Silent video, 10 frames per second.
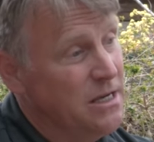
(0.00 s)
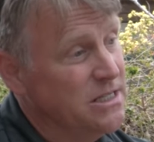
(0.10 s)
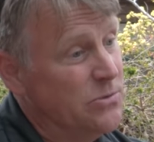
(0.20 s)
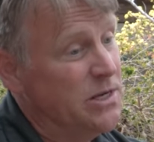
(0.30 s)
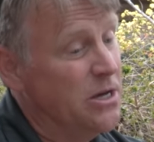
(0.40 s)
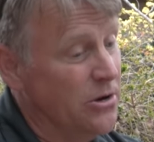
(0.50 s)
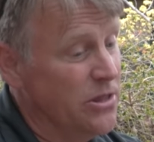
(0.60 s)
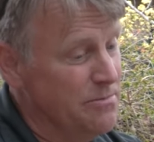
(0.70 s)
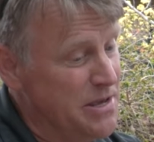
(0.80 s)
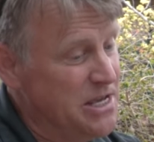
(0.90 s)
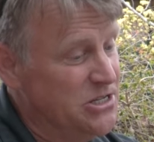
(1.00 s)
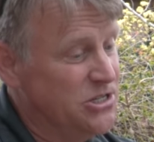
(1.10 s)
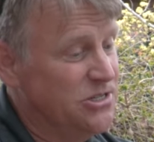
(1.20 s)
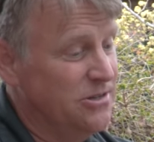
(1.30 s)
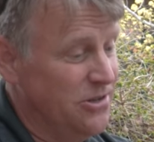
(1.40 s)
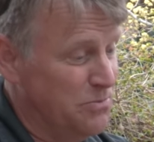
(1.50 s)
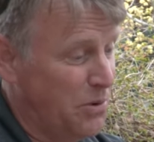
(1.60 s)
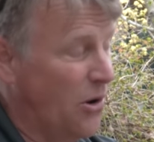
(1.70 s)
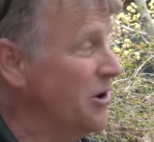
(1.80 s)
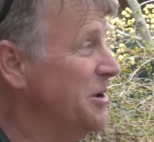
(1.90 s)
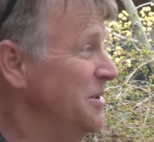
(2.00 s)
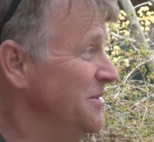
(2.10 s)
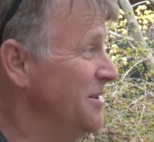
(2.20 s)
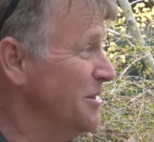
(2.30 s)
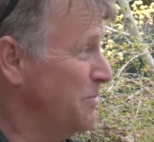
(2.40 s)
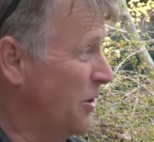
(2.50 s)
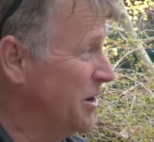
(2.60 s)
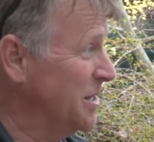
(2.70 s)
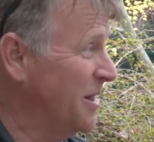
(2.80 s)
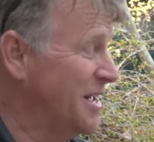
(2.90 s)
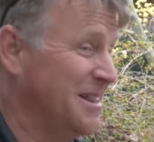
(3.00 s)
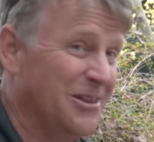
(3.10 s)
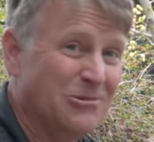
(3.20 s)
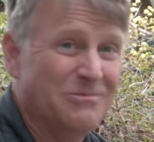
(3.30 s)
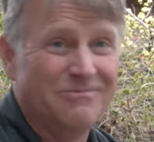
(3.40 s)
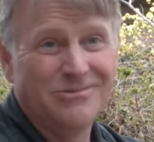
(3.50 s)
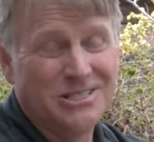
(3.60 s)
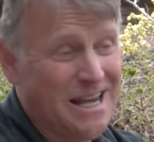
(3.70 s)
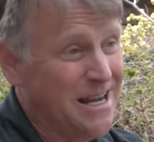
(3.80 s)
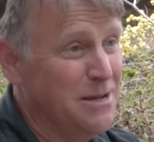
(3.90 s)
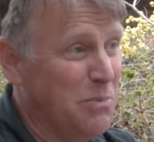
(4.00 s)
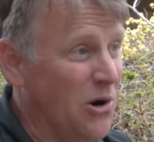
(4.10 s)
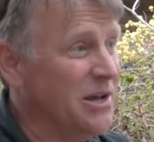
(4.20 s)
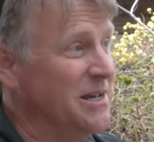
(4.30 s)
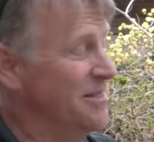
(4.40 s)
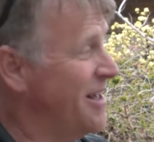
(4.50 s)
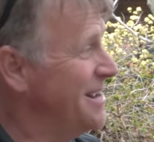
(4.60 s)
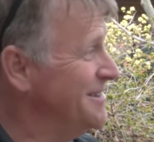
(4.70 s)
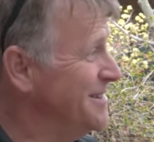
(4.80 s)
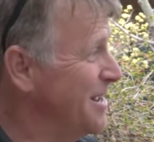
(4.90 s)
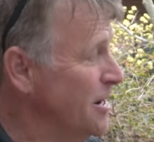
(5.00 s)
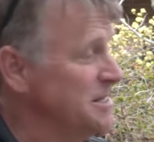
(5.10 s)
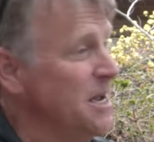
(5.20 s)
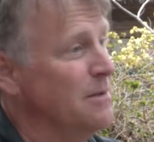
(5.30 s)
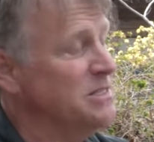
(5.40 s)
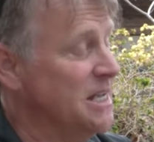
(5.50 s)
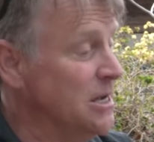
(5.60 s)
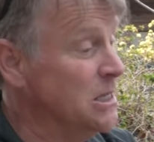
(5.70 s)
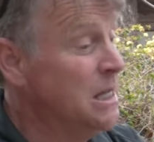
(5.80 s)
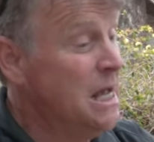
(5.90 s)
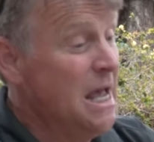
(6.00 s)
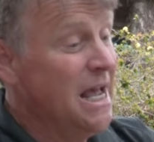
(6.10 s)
So when you go to the beach, you park in the parking lot, little sandy parking lot down at Topsail,